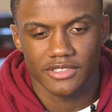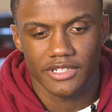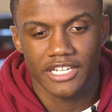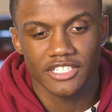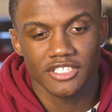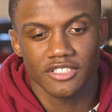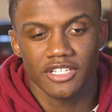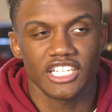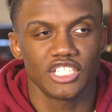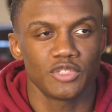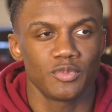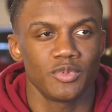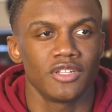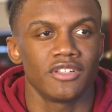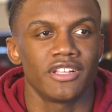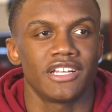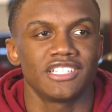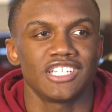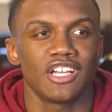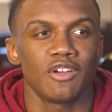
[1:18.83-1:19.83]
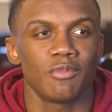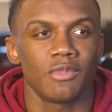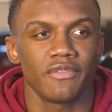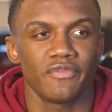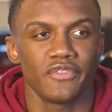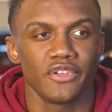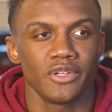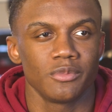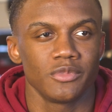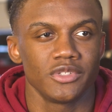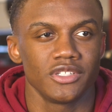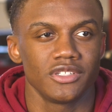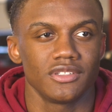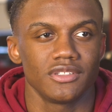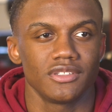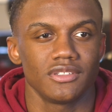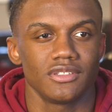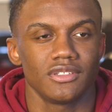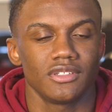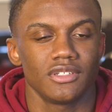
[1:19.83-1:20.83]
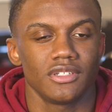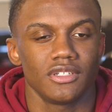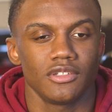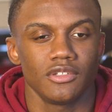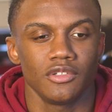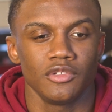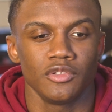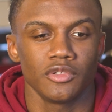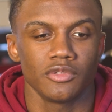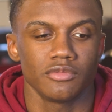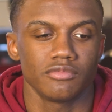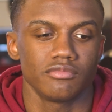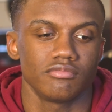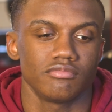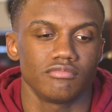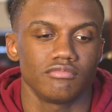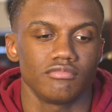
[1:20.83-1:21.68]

I just like spending a lot of time with my family. You know,